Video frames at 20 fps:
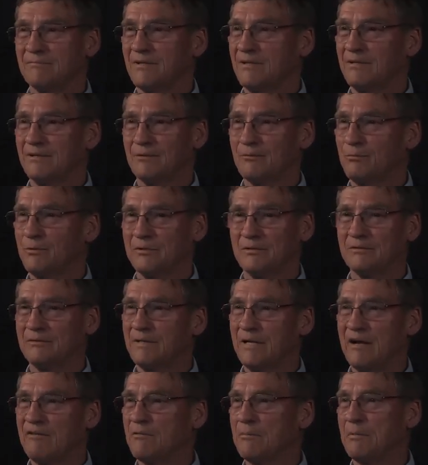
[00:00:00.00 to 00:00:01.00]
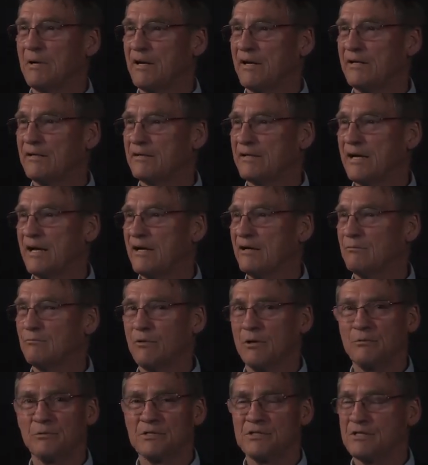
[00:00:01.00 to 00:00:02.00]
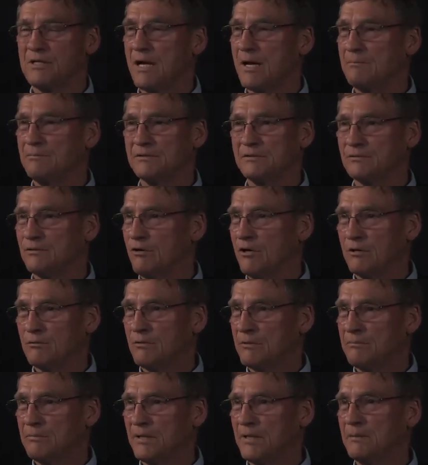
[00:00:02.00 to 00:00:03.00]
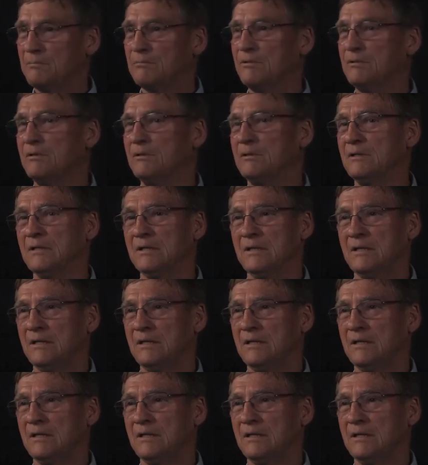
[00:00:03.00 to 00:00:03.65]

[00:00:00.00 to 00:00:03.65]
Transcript: uh, with everybody in town. We would stop and talk with people.